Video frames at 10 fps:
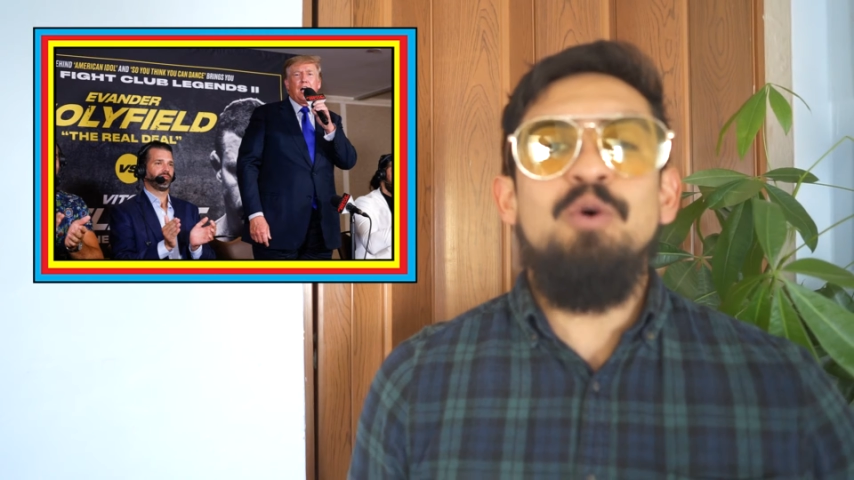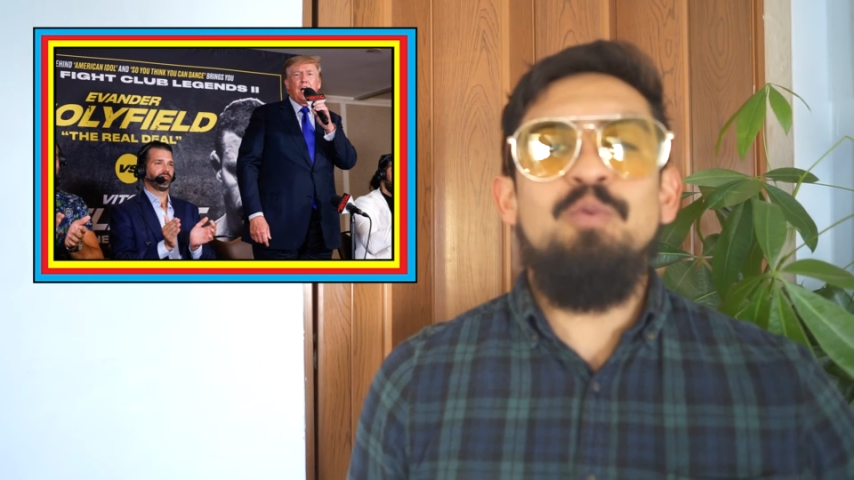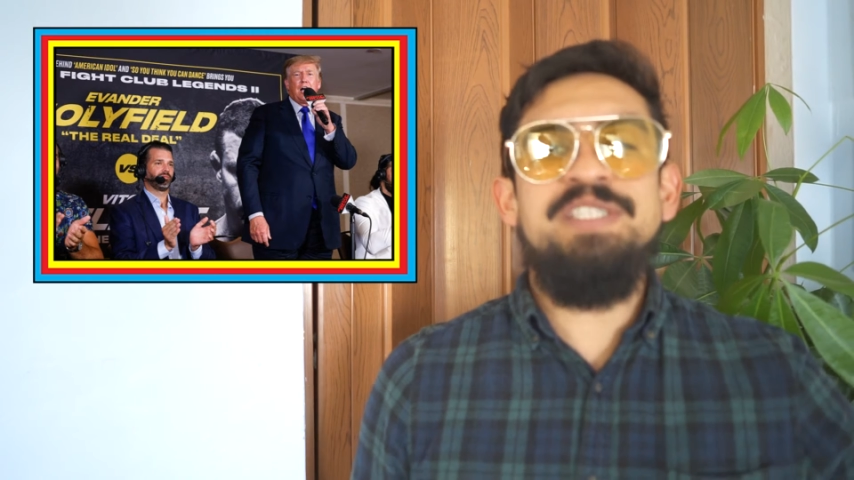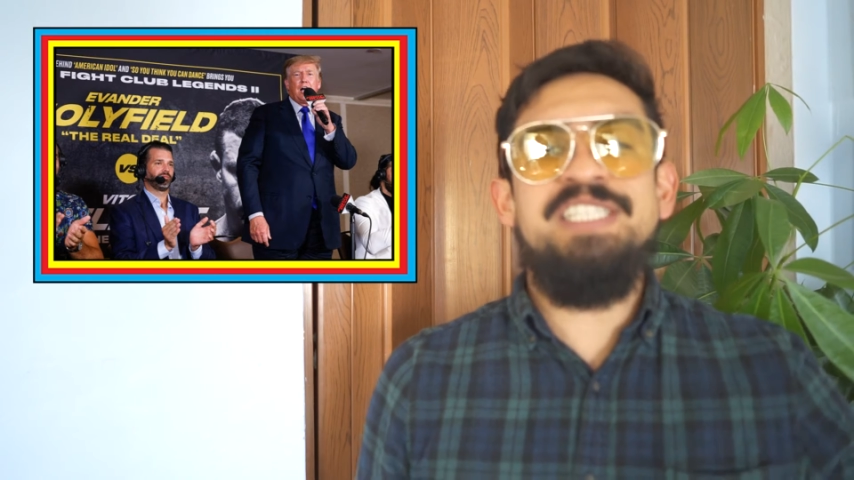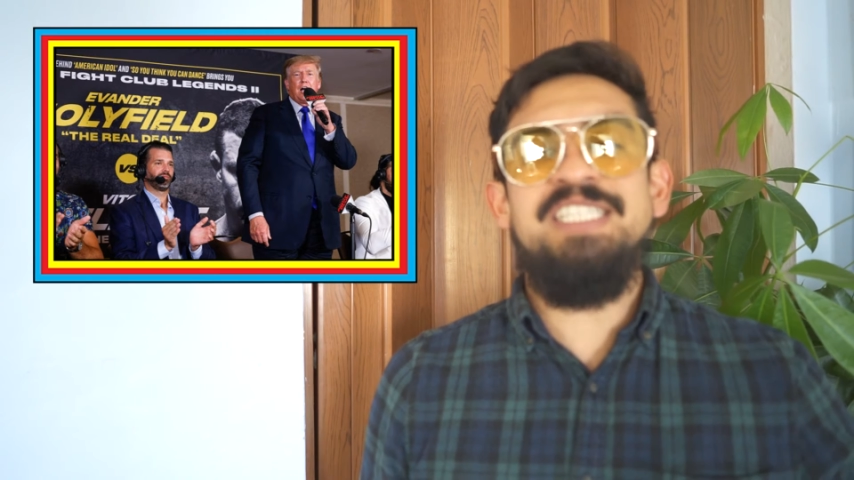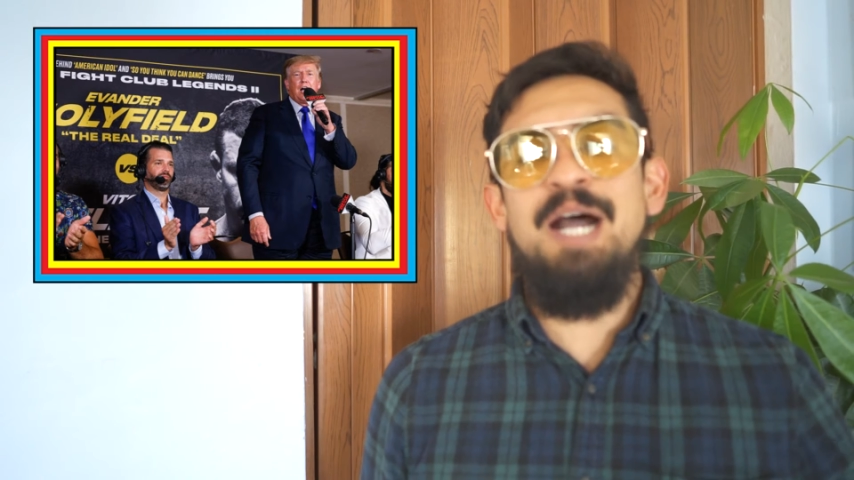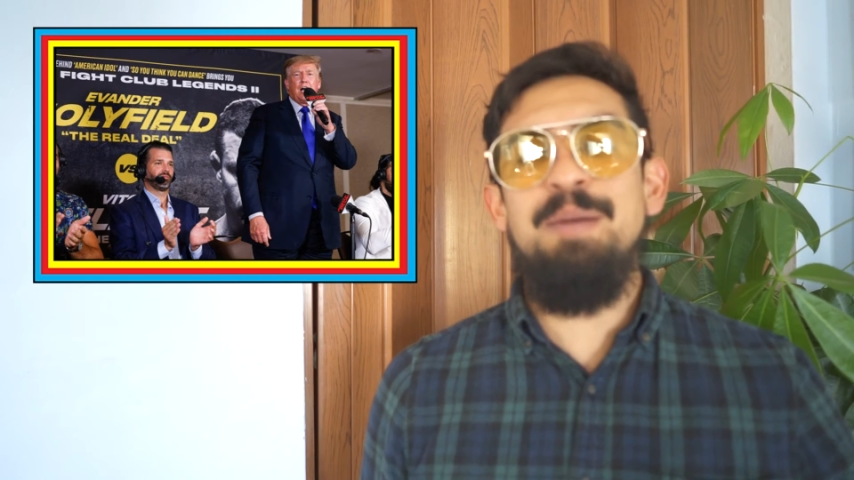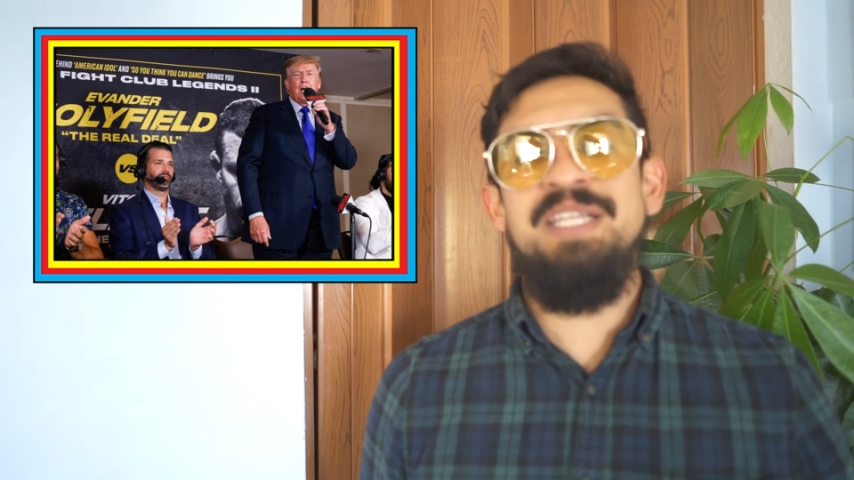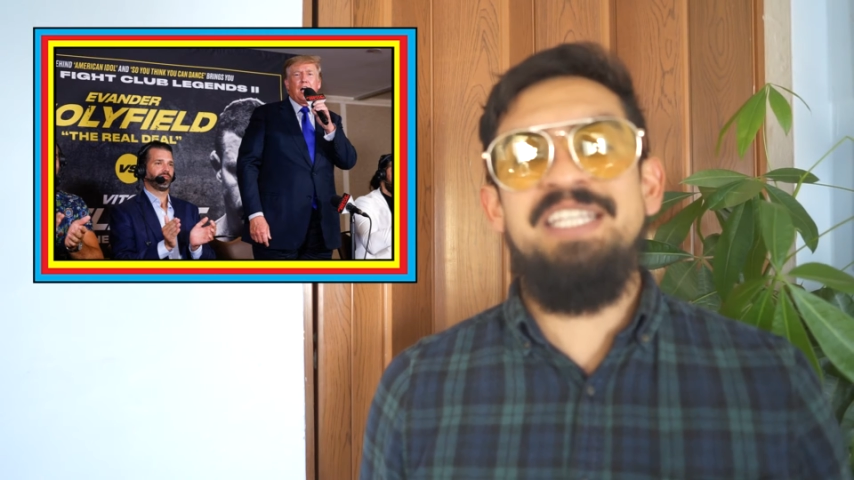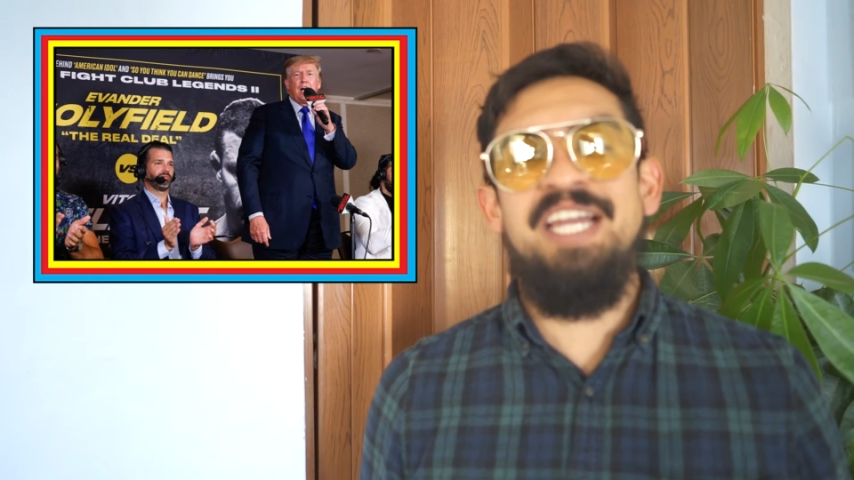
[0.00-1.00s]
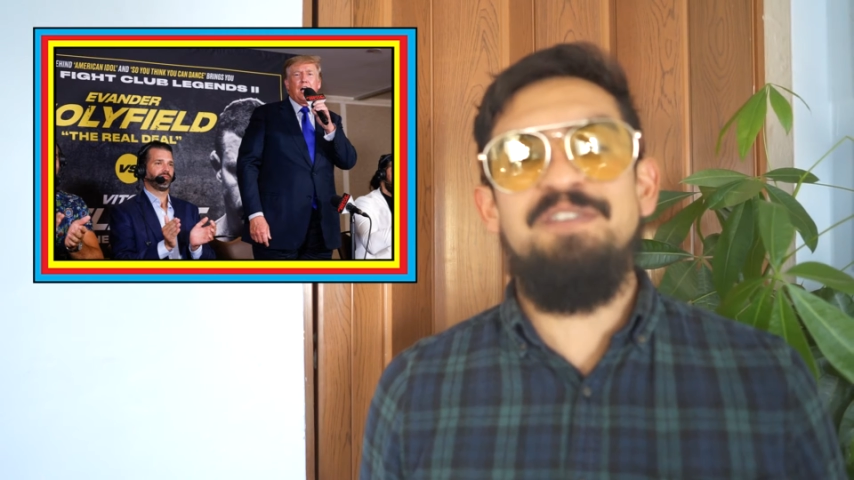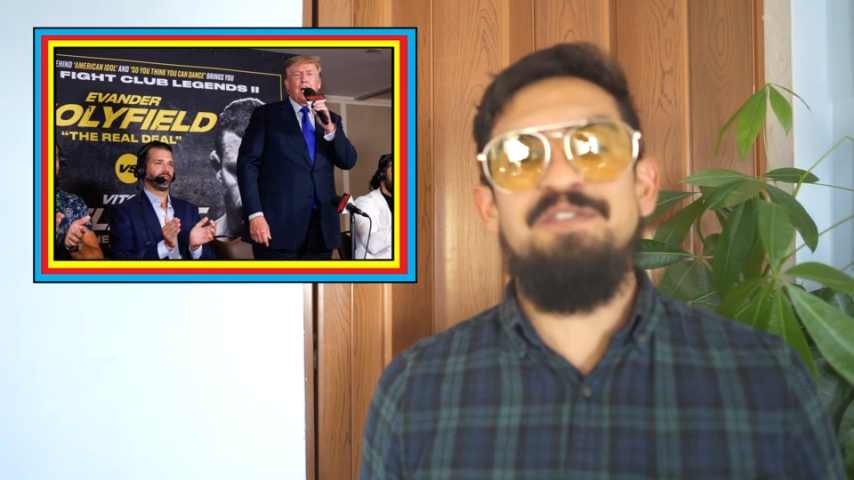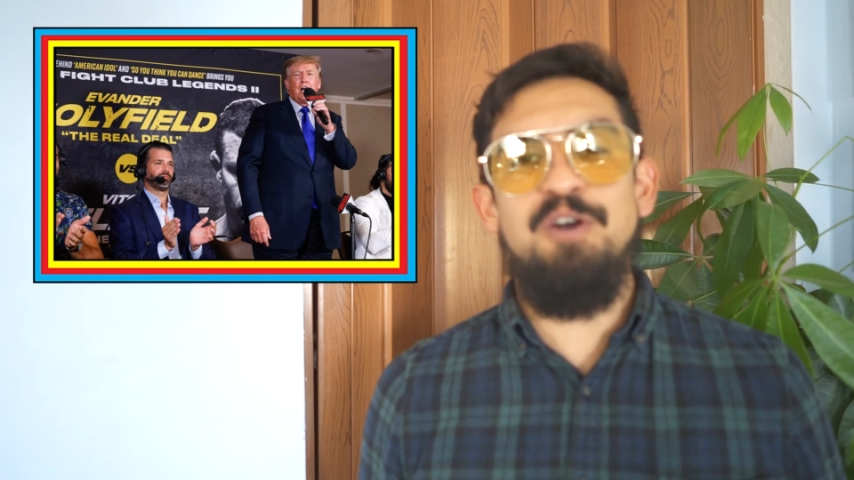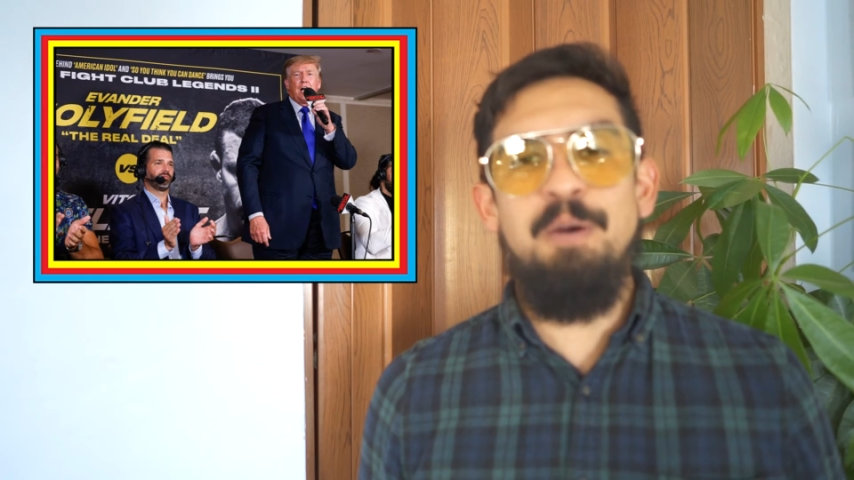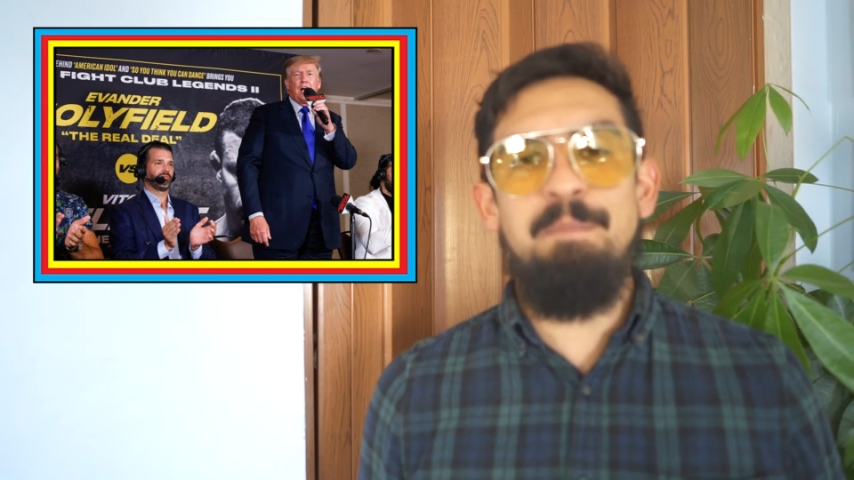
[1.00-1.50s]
was the commentator for a